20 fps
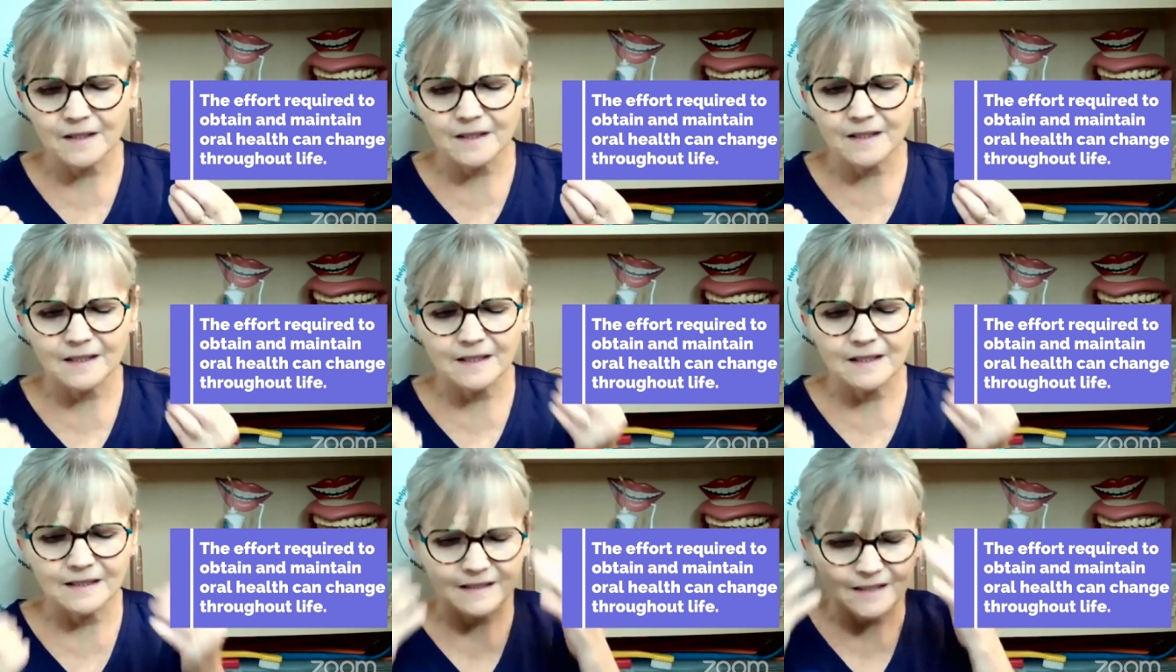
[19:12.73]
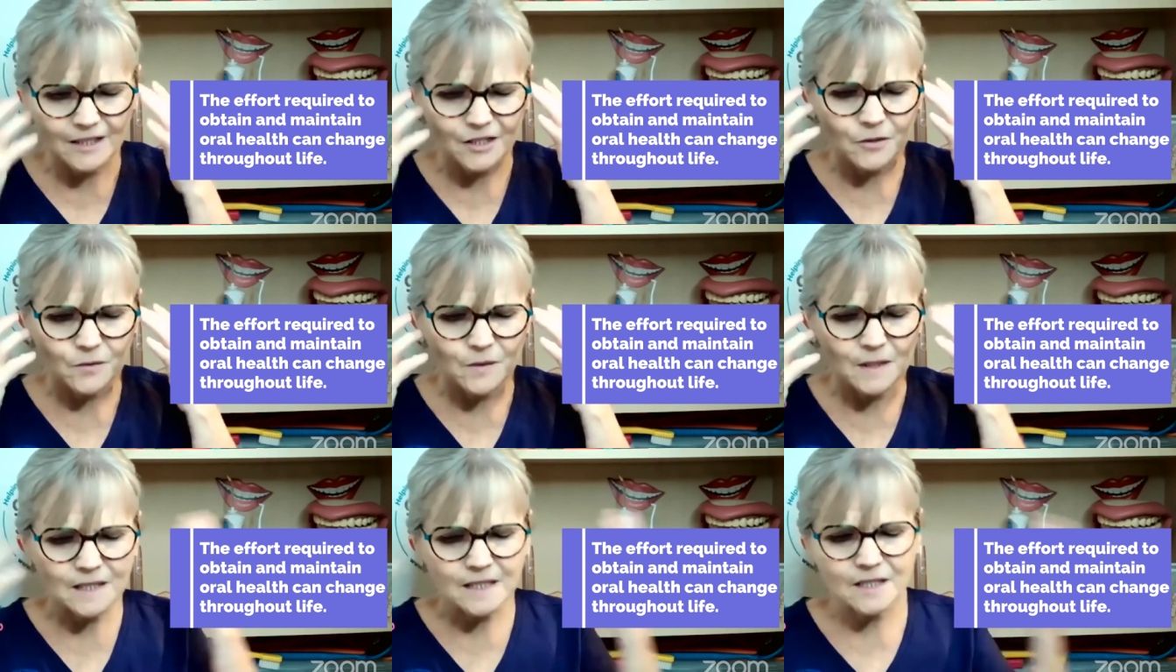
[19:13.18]
Like, you
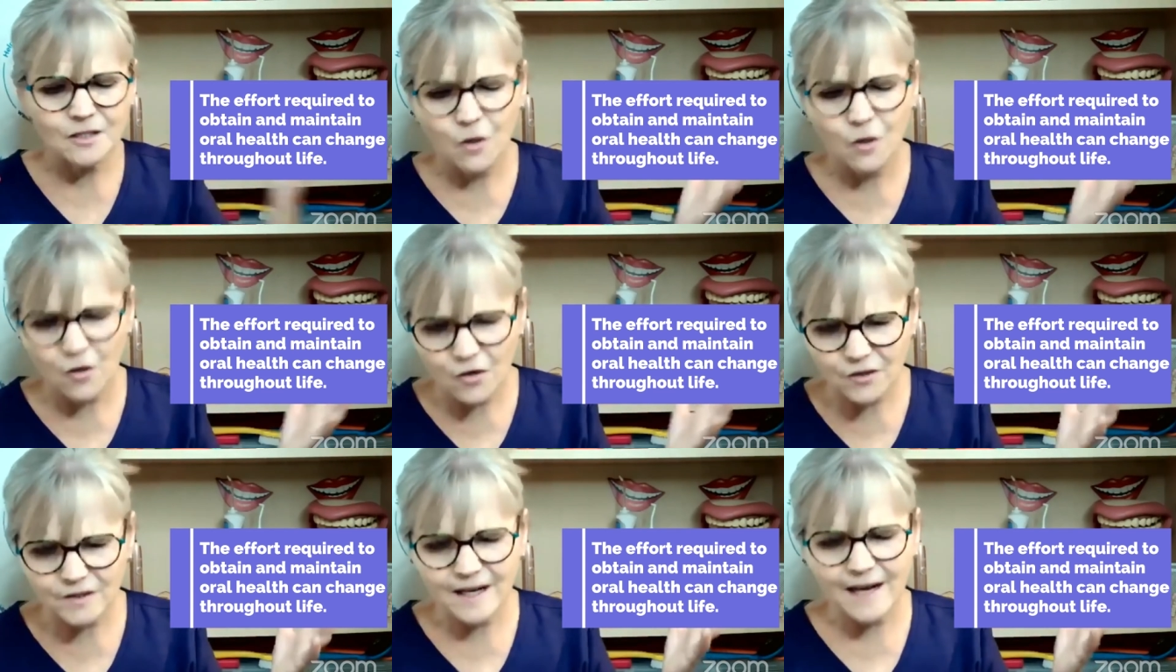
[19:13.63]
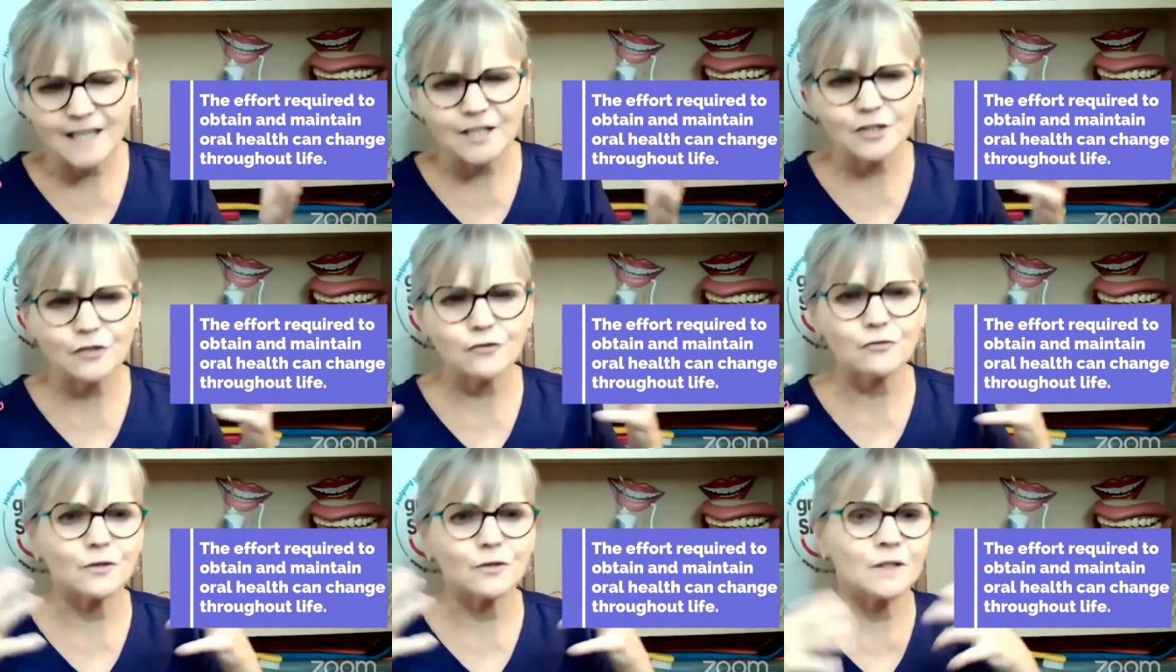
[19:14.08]
know, it's not
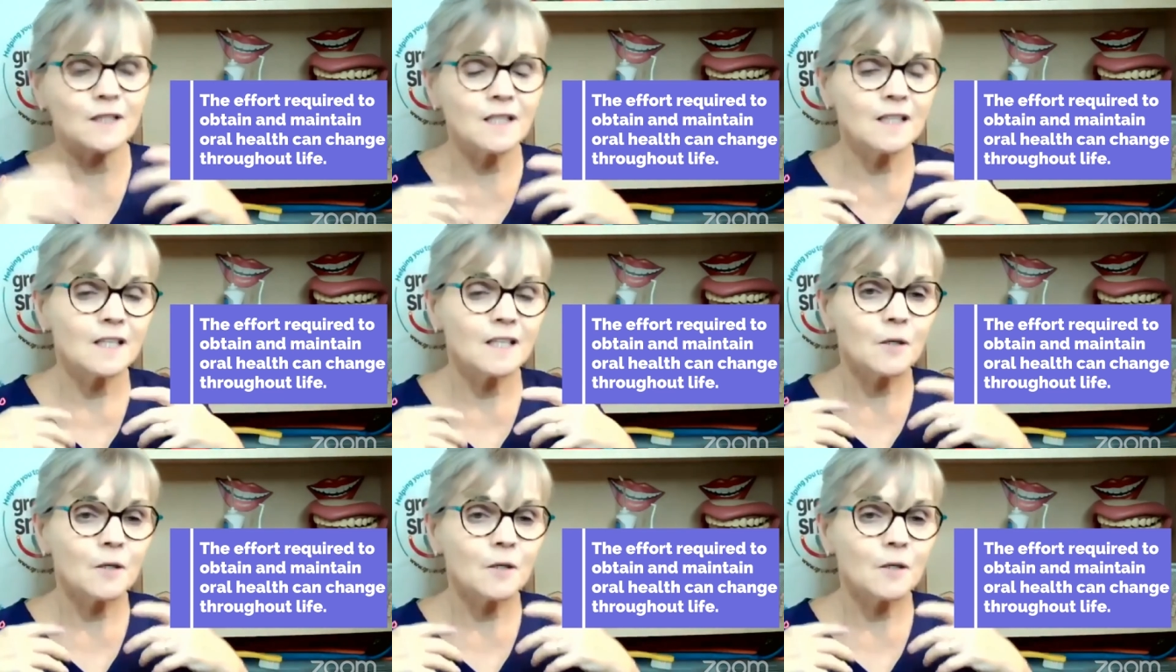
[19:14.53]
natural.